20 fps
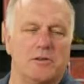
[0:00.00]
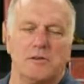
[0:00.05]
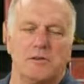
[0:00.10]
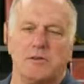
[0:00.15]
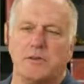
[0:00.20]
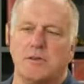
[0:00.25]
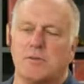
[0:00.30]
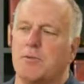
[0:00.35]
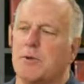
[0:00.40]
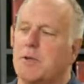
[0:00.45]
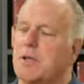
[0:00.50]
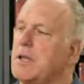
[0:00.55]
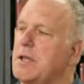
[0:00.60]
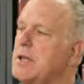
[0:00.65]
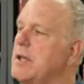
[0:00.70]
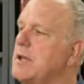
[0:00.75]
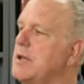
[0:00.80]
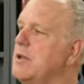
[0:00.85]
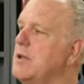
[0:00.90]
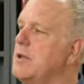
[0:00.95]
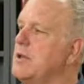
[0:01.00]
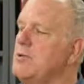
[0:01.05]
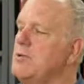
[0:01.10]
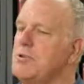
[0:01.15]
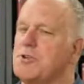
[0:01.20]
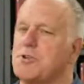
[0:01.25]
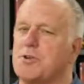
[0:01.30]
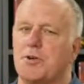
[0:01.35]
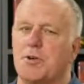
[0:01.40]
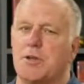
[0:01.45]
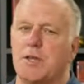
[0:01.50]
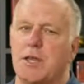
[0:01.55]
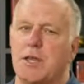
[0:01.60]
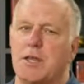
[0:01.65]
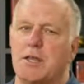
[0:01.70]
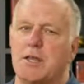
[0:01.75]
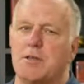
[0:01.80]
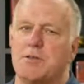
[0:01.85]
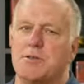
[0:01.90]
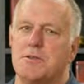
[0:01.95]
We're getting in a new sugar
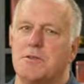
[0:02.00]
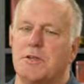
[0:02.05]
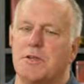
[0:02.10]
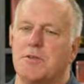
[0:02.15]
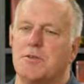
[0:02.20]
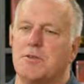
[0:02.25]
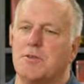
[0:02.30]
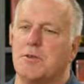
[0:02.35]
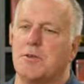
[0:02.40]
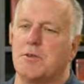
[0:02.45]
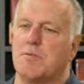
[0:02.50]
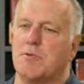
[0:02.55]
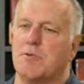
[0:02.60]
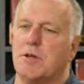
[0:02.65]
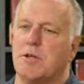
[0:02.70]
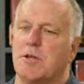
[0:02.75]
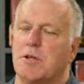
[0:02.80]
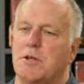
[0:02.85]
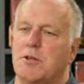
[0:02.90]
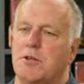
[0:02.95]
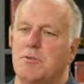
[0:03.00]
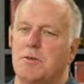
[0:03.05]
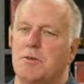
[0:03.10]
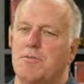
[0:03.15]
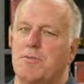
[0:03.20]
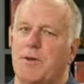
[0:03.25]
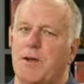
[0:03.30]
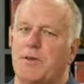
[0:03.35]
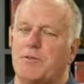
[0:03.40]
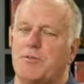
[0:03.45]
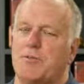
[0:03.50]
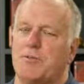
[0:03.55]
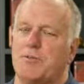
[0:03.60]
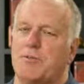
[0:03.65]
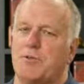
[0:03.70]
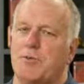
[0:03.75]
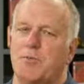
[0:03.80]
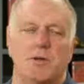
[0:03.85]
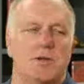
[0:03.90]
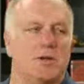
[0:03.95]
cane that's going to run a little bit faster,
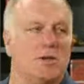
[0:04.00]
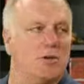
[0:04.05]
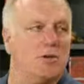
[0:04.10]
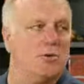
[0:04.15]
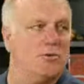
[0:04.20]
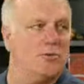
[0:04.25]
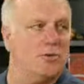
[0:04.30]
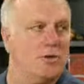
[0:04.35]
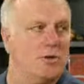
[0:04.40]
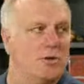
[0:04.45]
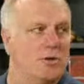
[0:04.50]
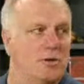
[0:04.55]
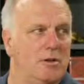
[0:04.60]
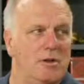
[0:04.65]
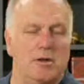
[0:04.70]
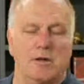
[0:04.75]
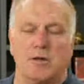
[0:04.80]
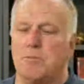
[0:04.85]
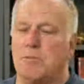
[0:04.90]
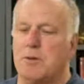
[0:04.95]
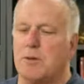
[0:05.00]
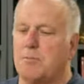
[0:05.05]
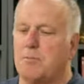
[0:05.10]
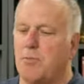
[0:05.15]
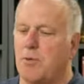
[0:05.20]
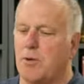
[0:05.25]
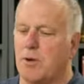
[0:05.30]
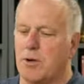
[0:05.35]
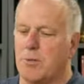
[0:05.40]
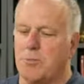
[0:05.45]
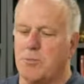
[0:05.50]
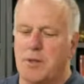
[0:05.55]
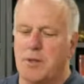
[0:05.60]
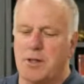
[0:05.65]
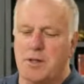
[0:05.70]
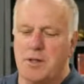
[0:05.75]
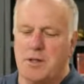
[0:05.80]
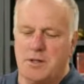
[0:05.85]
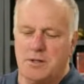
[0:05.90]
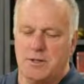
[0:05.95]
so we can use it a little bit more.
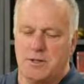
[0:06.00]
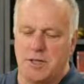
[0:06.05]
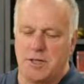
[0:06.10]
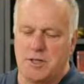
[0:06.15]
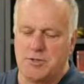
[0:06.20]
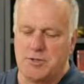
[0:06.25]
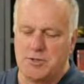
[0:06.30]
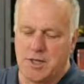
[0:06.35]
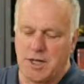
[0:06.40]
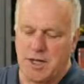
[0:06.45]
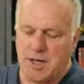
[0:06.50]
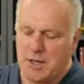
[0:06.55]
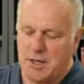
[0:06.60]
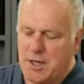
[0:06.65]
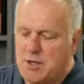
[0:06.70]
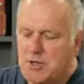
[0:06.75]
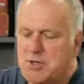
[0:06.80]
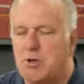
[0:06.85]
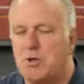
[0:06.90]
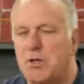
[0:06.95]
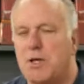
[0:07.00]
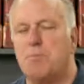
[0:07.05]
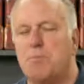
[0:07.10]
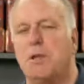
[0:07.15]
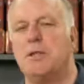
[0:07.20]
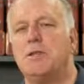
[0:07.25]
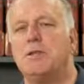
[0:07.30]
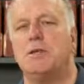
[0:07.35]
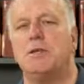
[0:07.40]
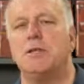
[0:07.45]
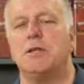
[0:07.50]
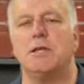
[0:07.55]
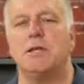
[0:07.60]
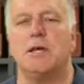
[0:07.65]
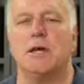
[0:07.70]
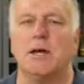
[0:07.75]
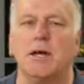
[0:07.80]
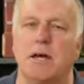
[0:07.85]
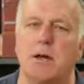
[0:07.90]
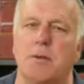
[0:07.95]
Thank you, John. So they blended
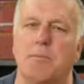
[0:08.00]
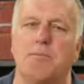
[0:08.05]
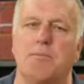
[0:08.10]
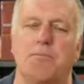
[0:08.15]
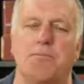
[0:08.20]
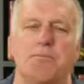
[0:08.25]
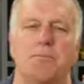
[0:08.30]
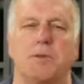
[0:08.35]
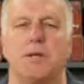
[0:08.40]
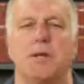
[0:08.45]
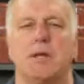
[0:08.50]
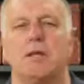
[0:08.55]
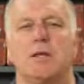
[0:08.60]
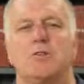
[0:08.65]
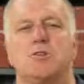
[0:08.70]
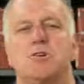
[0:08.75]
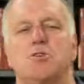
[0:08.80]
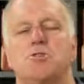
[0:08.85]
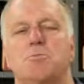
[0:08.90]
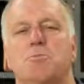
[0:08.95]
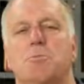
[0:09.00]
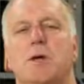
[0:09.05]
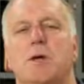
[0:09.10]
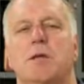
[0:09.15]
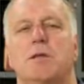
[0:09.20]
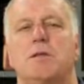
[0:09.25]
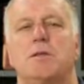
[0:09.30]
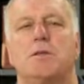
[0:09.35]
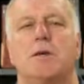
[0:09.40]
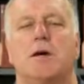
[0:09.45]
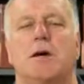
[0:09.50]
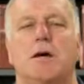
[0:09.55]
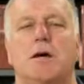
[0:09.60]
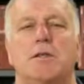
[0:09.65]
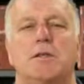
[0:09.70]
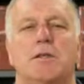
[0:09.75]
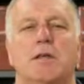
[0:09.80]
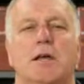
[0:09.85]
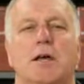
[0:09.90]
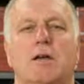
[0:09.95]
the gingerbread
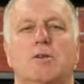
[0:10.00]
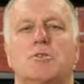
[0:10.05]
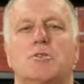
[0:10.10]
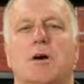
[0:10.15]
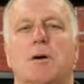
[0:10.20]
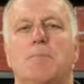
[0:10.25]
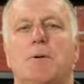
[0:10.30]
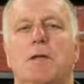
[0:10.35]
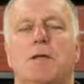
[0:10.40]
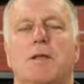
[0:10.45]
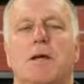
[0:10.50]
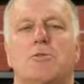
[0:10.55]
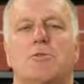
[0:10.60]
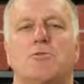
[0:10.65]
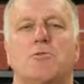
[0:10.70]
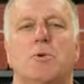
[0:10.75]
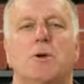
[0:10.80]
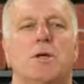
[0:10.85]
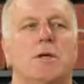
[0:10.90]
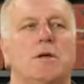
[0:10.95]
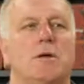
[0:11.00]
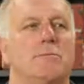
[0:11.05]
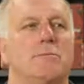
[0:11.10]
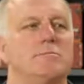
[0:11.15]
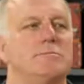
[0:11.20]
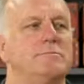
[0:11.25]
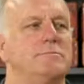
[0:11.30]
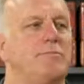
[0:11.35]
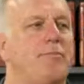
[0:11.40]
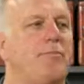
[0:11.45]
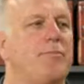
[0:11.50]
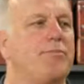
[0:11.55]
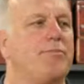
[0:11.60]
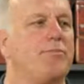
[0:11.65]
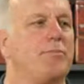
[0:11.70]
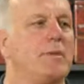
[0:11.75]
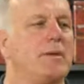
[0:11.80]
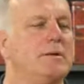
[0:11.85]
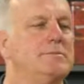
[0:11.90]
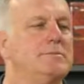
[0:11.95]
today. So I bet next week.
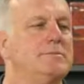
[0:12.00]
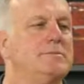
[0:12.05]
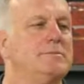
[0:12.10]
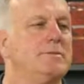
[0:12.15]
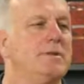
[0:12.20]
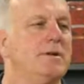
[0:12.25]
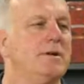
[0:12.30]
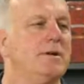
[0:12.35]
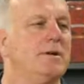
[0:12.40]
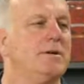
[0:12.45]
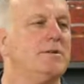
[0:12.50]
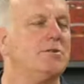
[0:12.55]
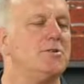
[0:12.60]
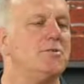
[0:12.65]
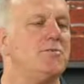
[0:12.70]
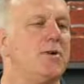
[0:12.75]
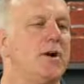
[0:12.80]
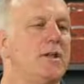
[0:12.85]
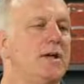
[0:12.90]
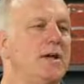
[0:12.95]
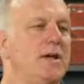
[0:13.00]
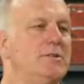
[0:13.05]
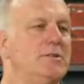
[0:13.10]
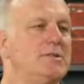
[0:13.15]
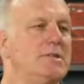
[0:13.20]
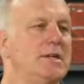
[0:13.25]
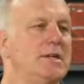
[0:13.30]
Did you find that out, John?